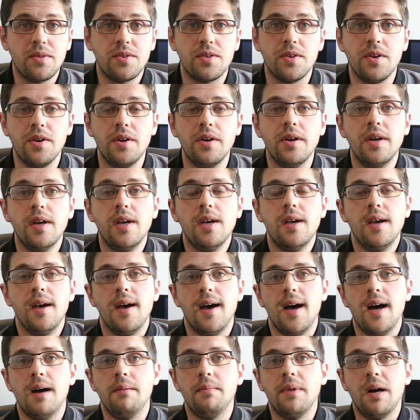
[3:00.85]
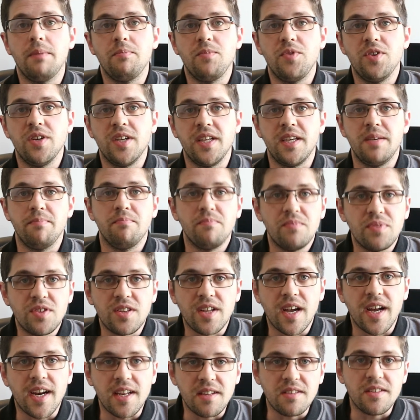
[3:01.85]
So um, I'm really
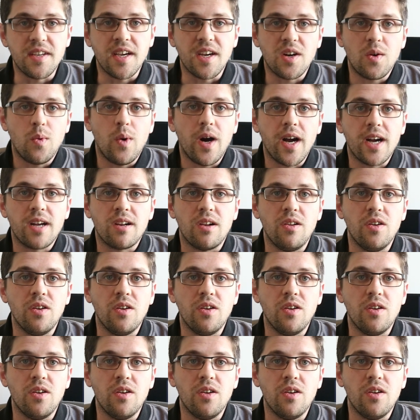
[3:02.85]
starting to get quite